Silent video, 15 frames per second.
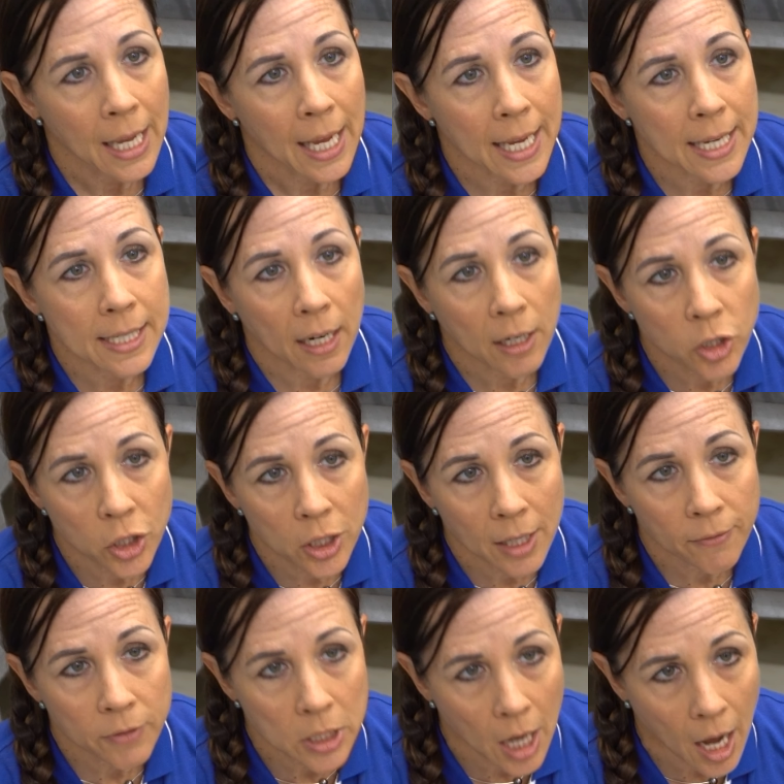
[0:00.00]
Induction
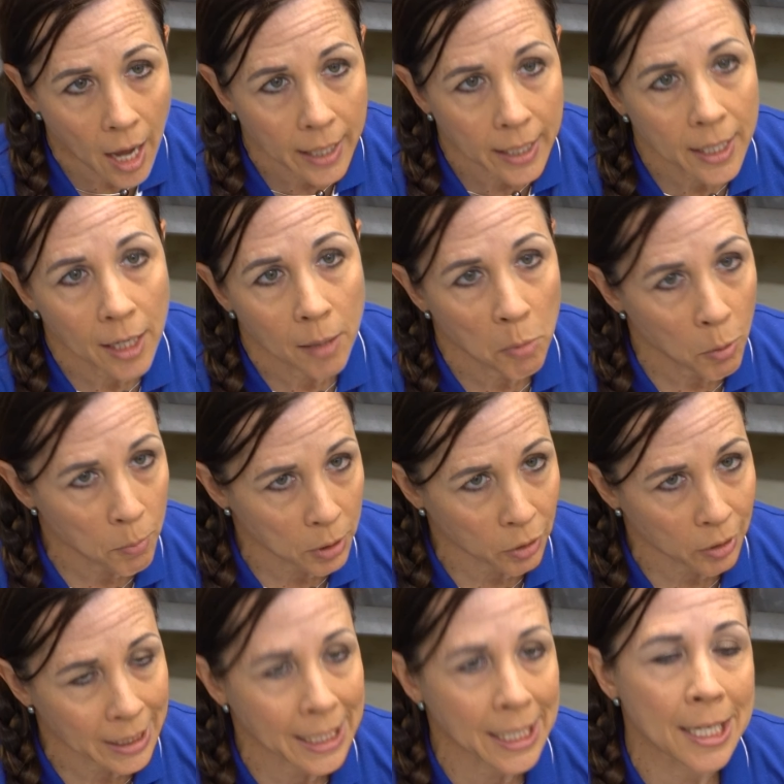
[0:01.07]
of tonic
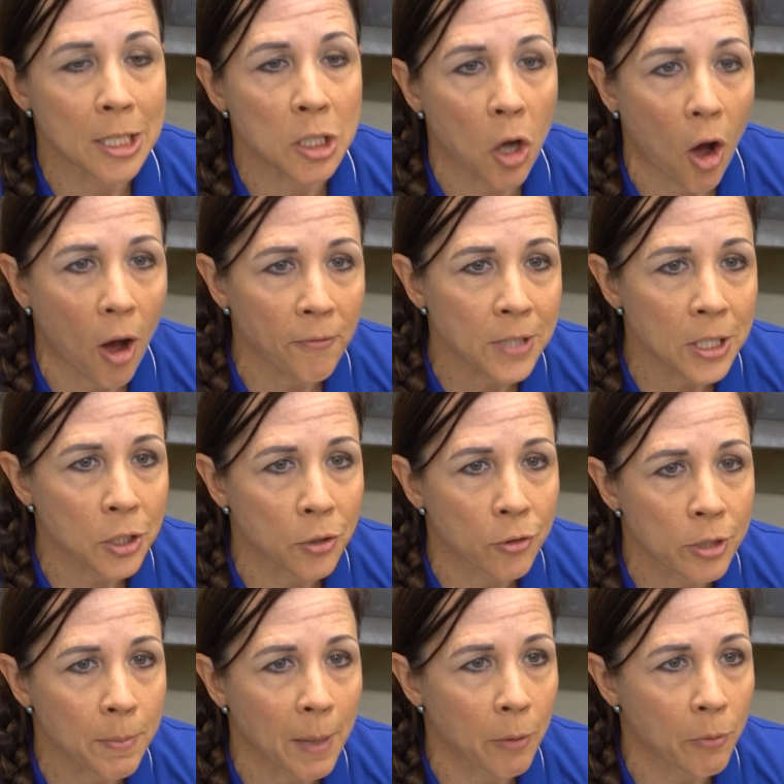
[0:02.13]
immobility is often used by